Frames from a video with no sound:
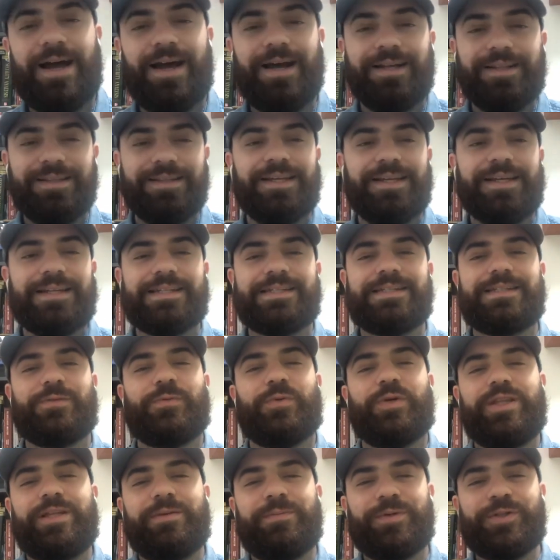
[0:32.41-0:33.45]
And yes,
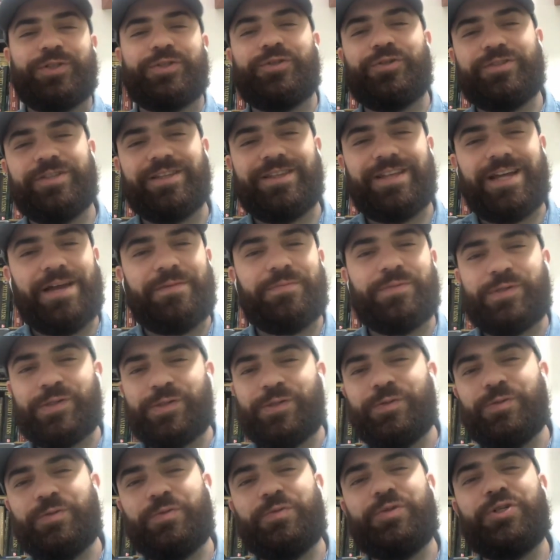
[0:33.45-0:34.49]
when the maturity time is
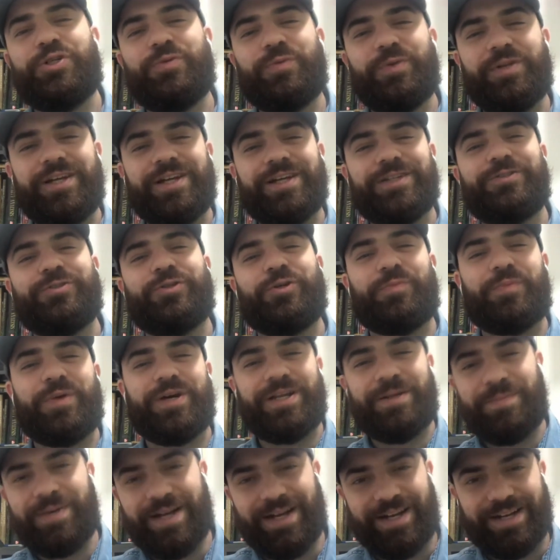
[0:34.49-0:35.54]
due, you will get your
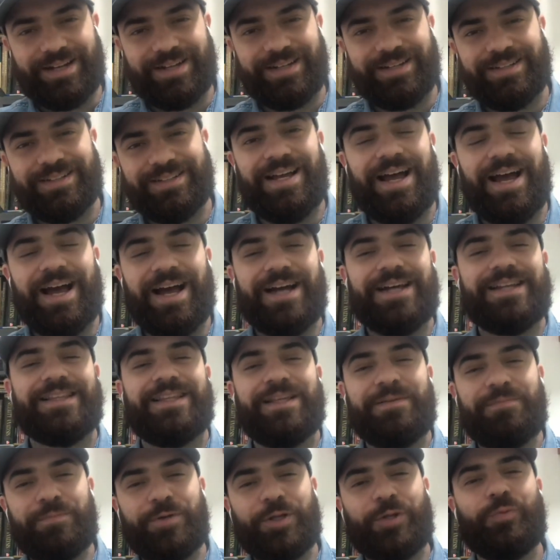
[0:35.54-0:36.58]
money back. And
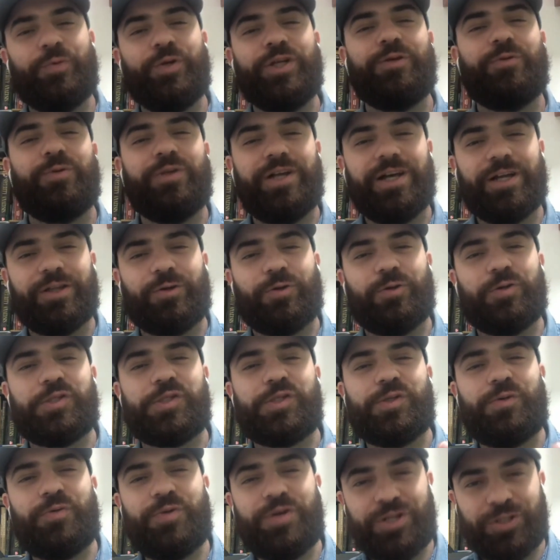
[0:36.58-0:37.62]
in between, you will get
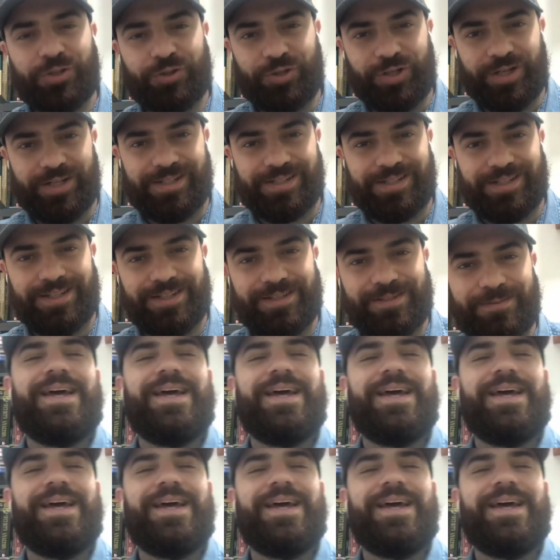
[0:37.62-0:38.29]
also interest.